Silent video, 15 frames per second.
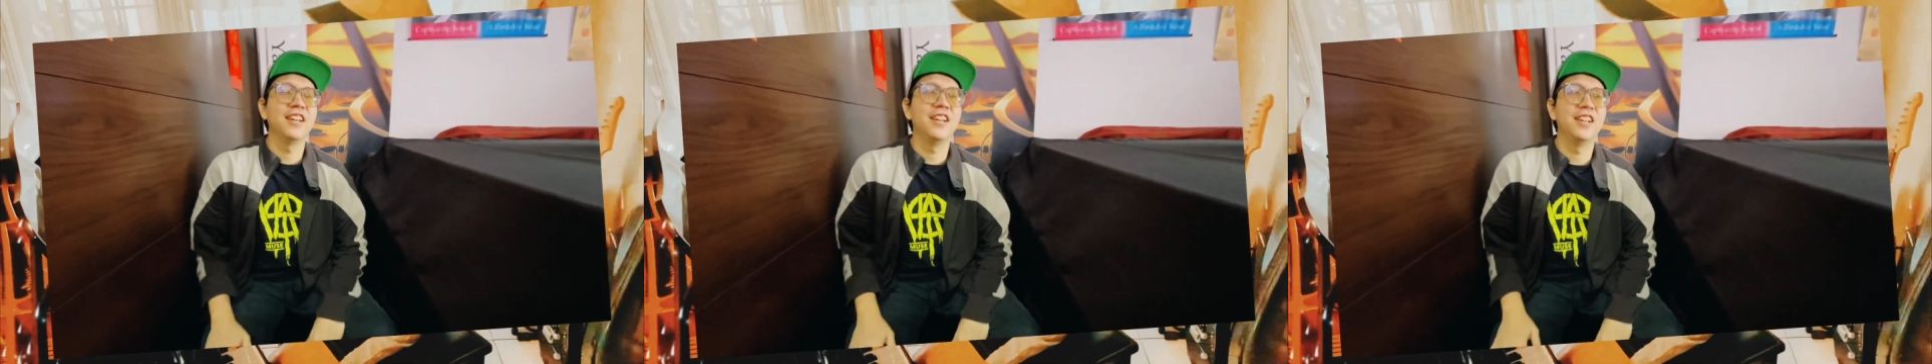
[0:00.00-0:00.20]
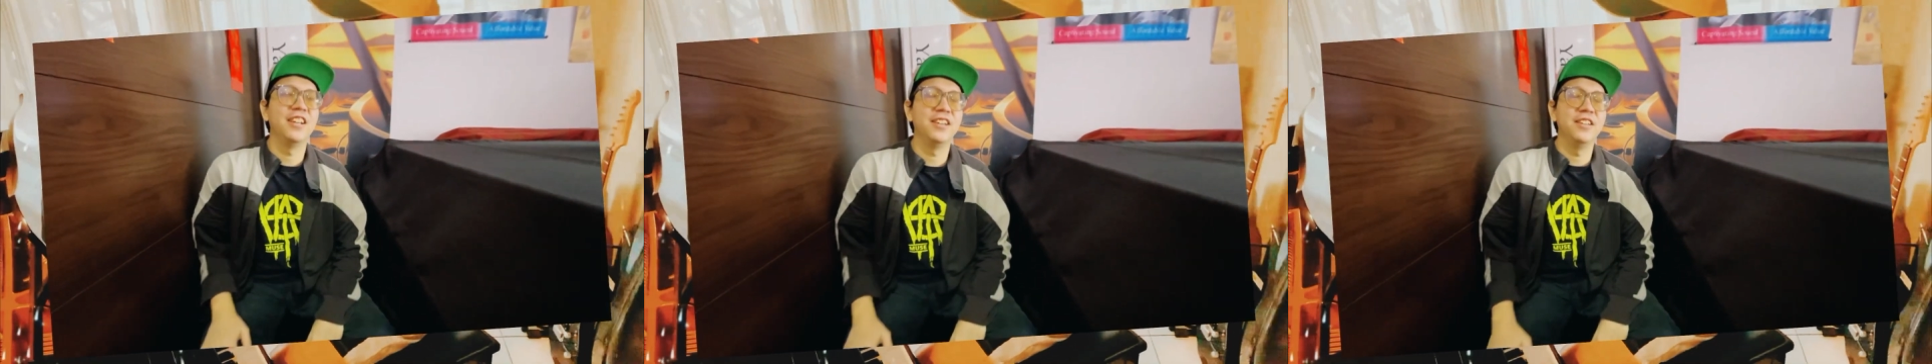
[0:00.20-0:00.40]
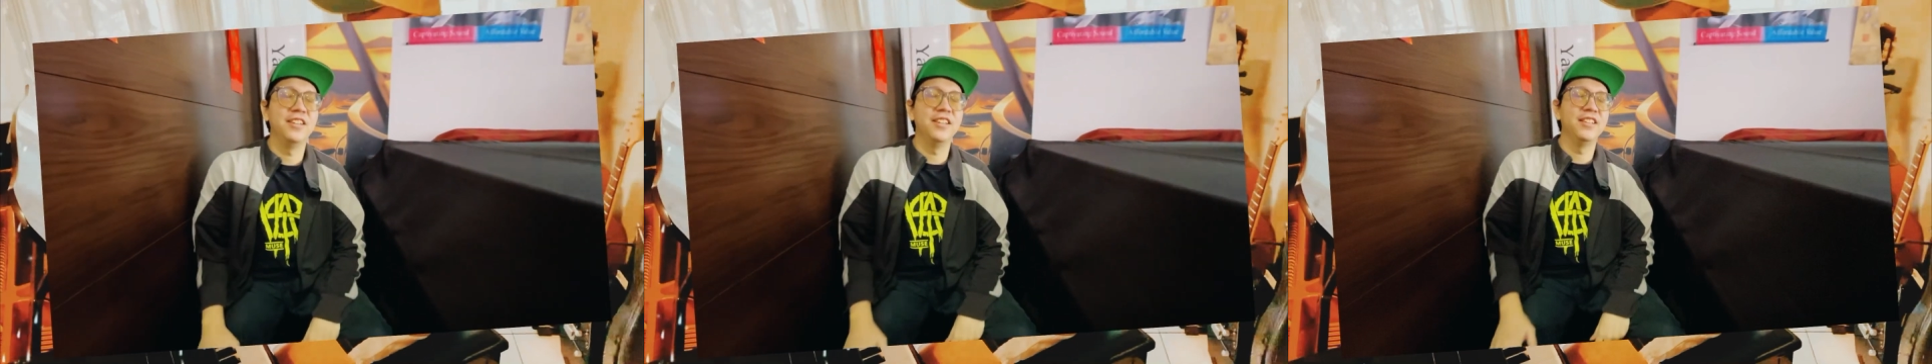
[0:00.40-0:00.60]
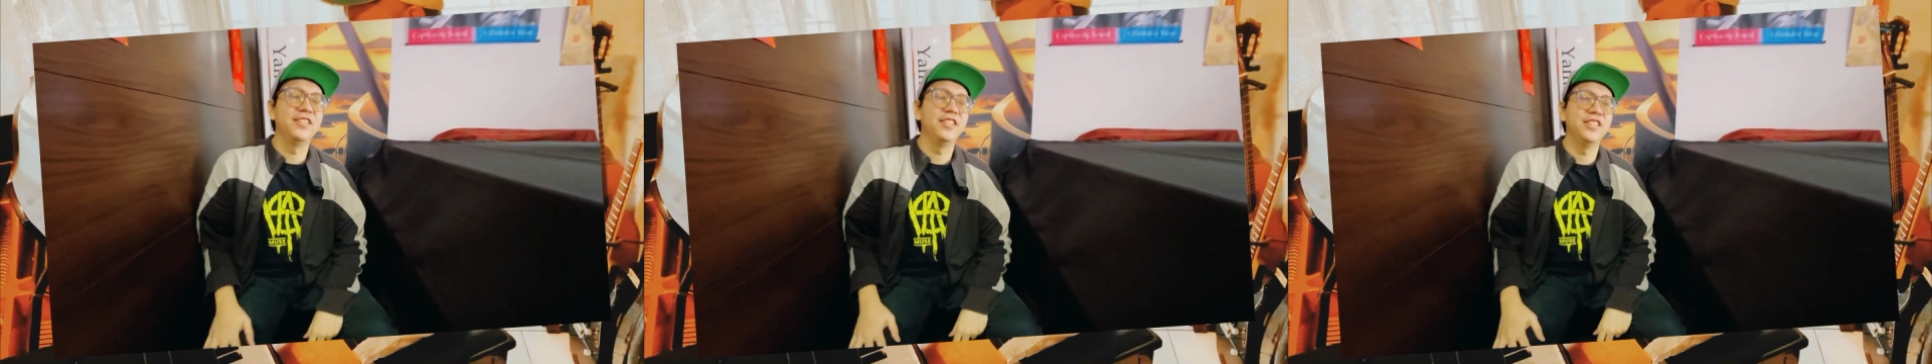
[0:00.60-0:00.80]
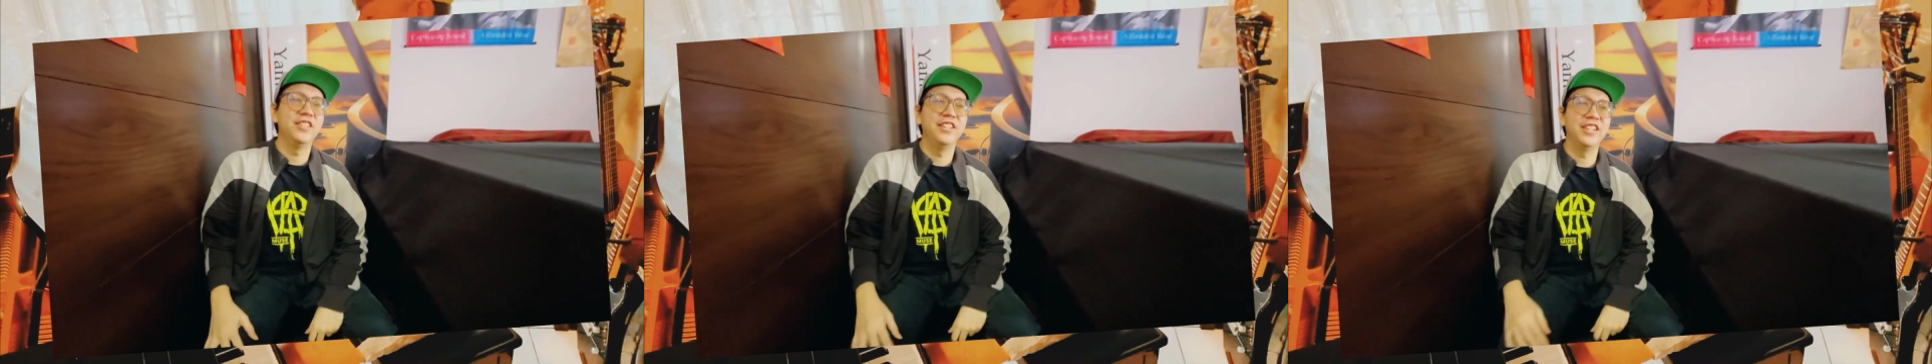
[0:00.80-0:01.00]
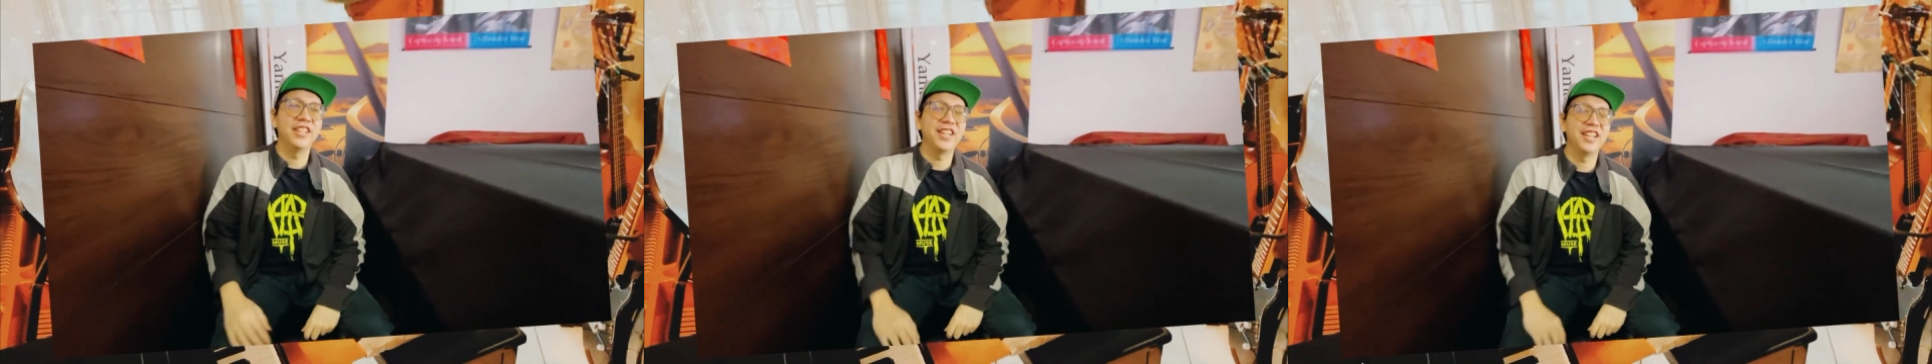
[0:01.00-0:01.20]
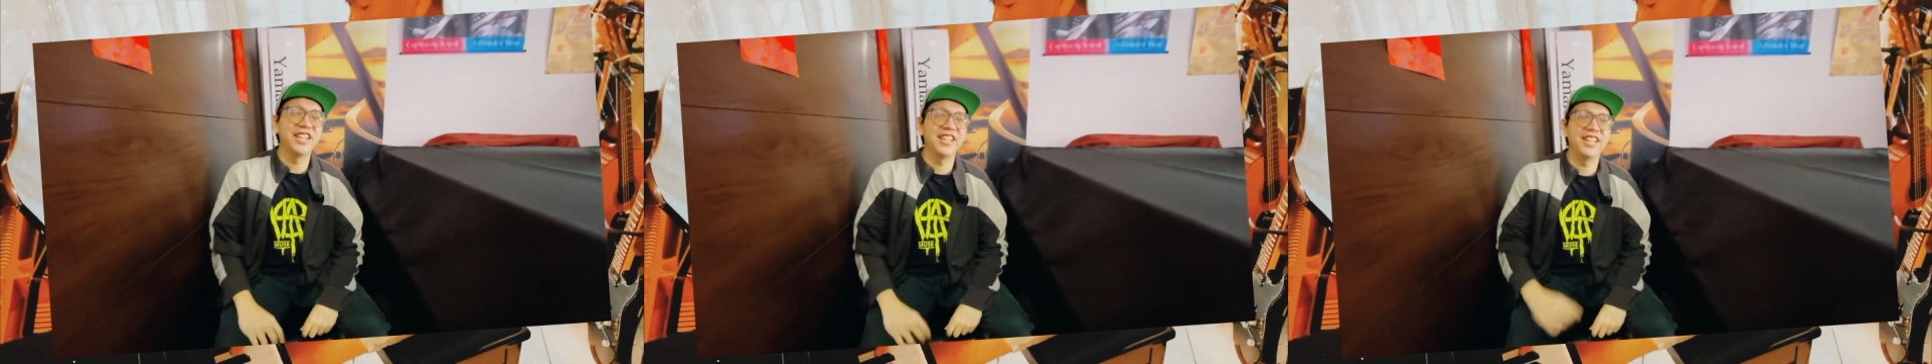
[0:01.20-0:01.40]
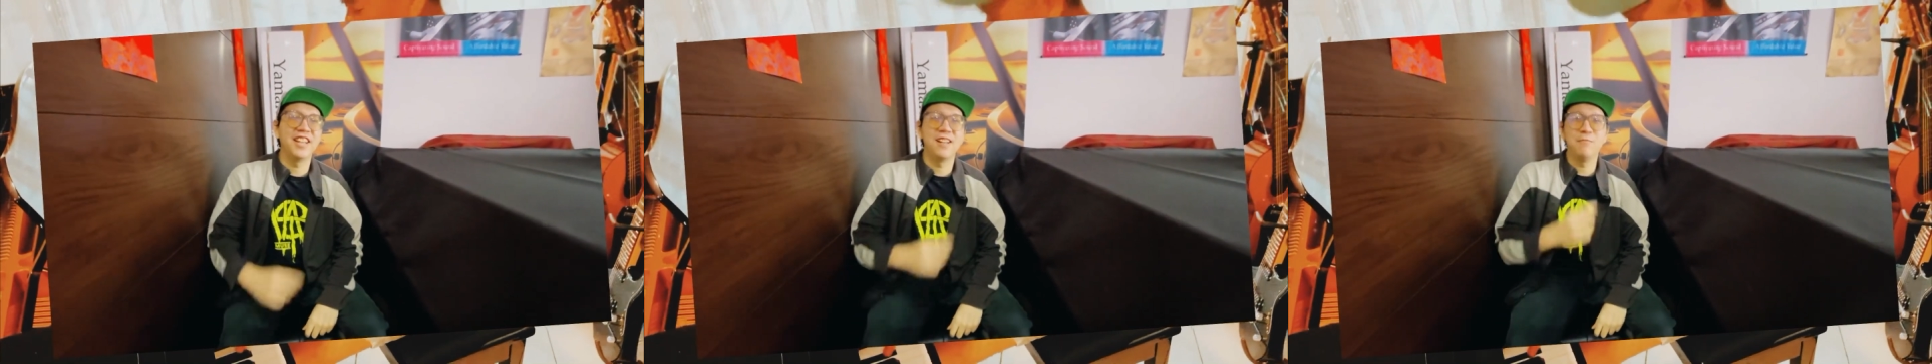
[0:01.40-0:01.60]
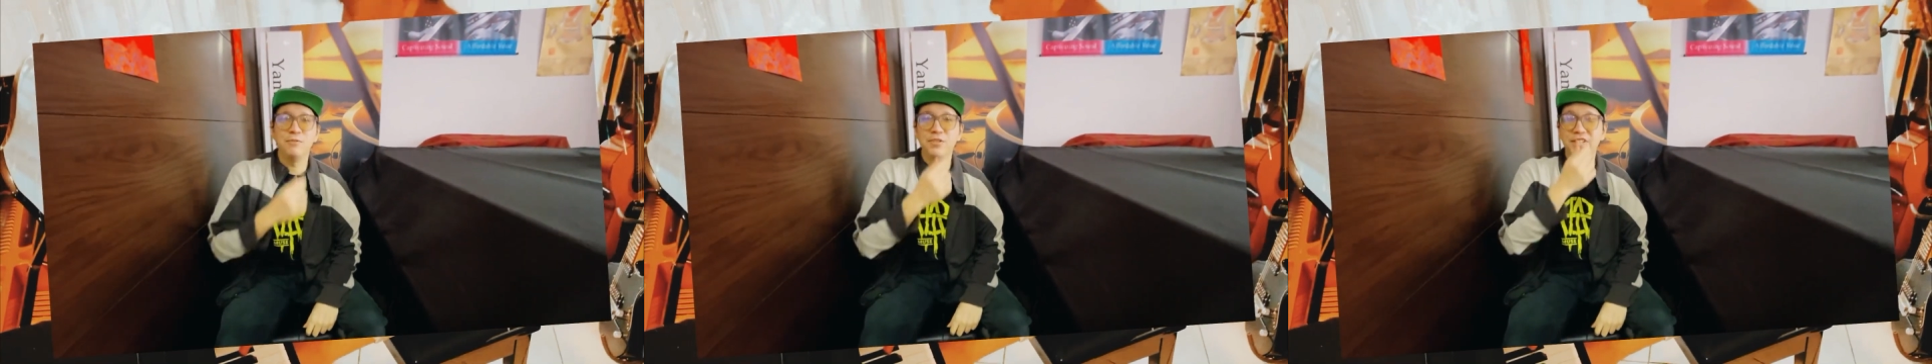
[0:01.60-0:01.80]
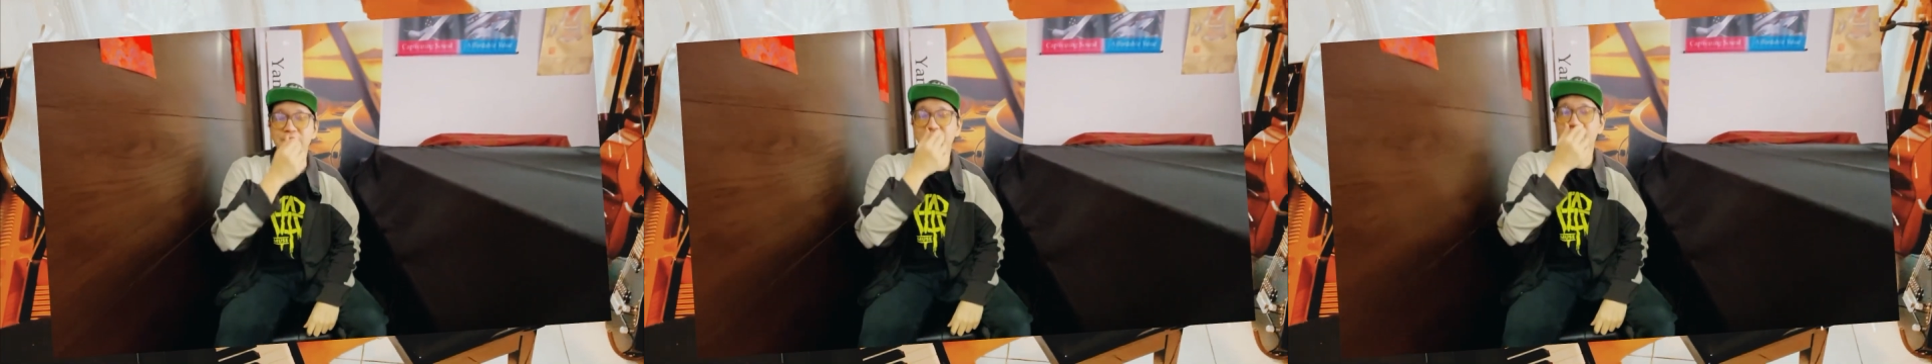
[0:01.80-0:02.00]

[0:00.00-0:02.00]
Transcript: I teach guitar in KL Music.